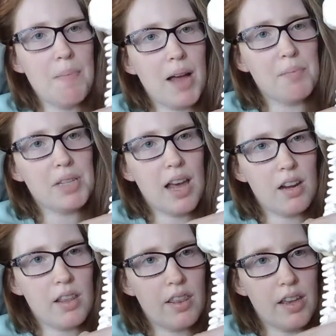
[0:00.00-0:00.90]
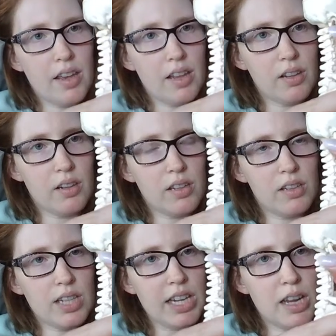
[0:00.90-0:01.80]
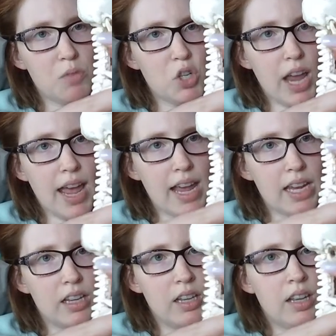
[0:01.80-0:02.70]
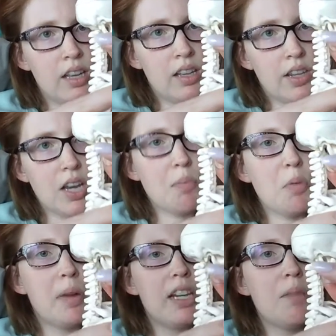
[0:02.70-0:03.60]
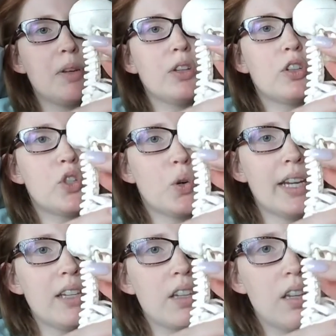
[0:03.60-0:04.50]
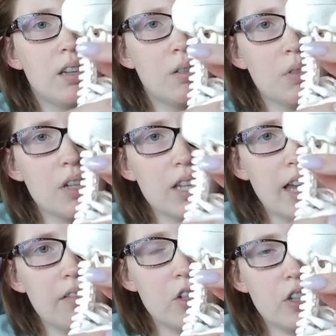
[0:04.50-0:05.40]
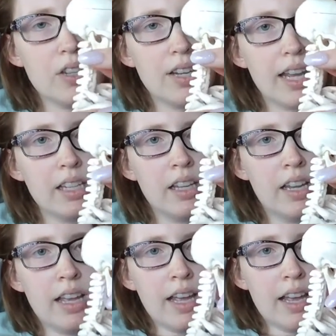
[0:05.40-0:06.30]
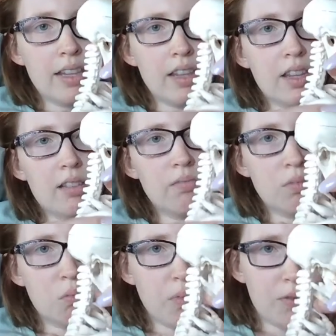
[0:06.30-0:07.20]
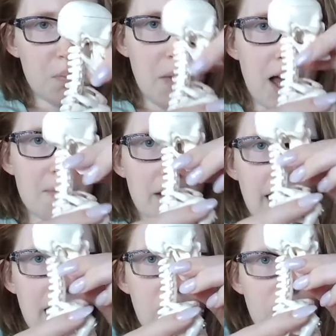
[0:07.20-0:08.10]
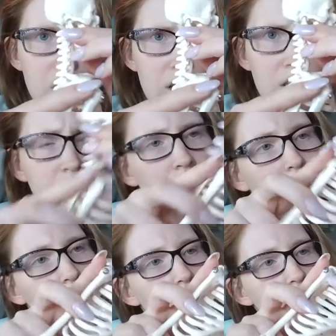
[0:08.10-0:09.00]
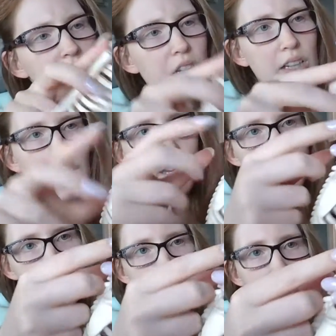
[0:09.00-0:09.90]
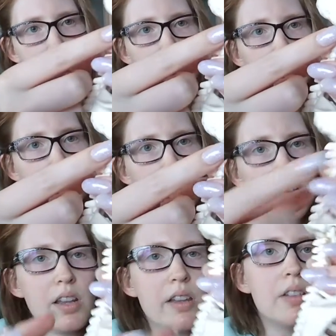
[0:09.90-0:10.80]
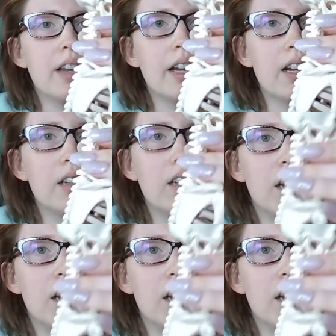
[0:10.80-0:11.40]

pops out of the little TMJ, the temporomandibular joint, which is kind of interesting. And then if you pop it out, or I guess you can kind of see the styloid process there.